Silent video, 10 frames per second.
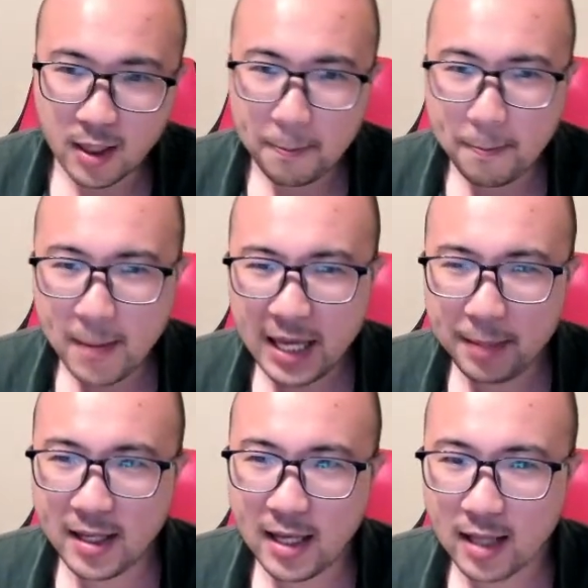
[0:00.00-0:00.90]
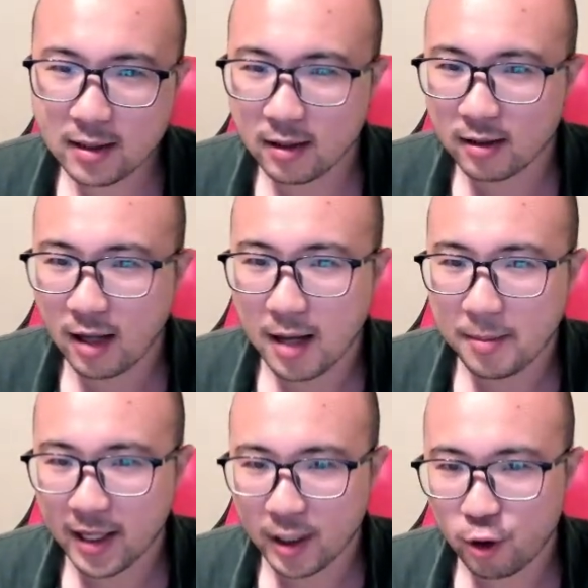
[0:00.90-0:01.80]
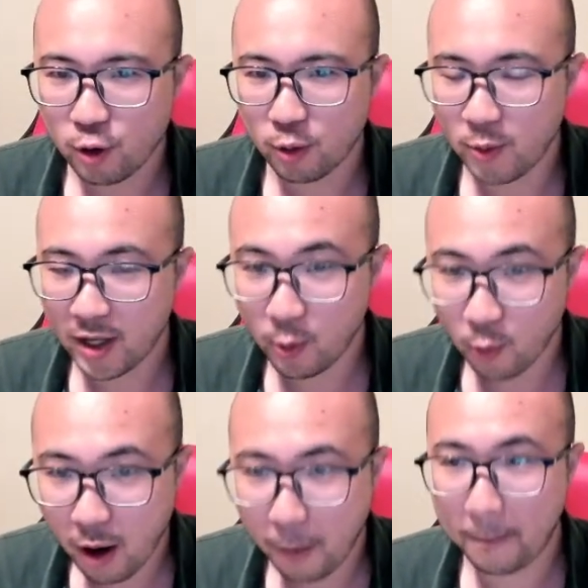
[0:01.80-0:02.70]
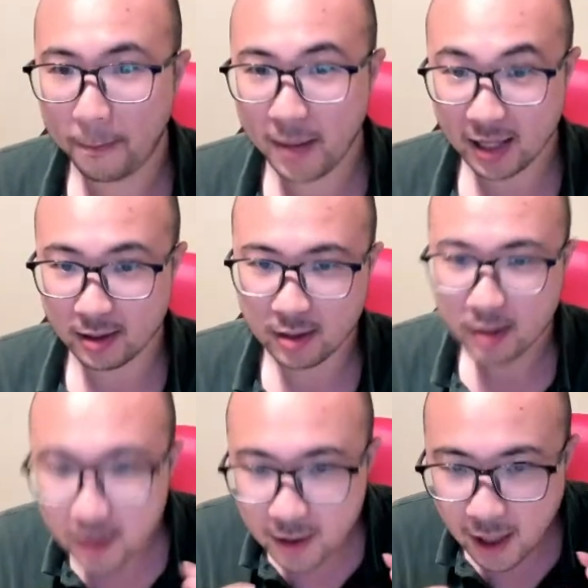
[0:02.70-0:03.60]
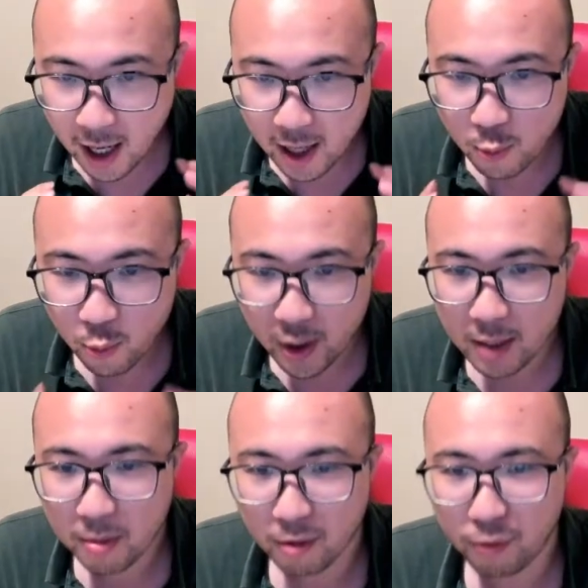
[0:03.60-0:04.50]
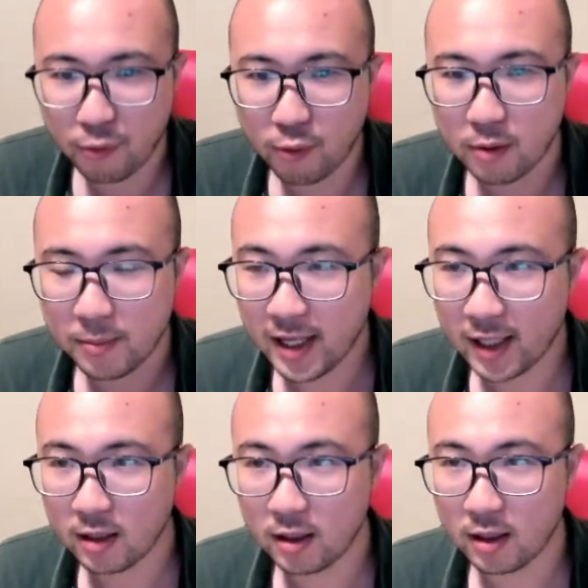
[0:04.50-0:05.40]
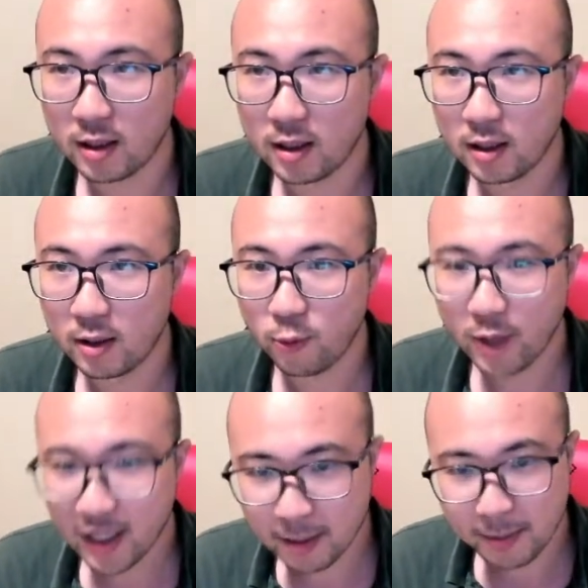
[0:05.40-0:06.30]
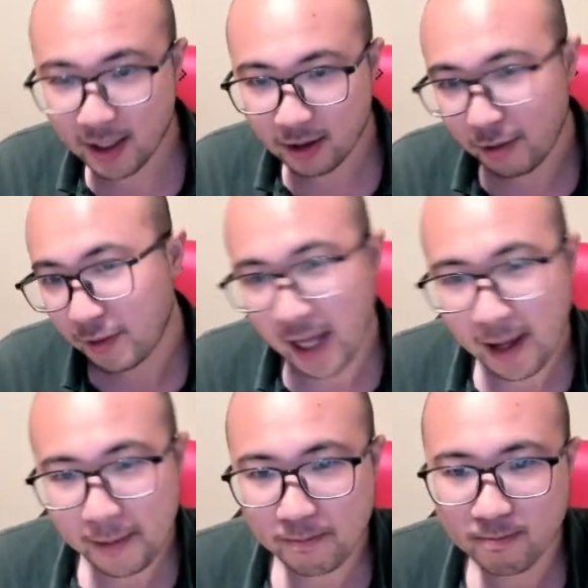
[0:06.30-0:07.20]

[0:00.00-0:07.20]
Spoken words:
Maybe at the time I can shoot really well, but can I really perform in a really competitive game?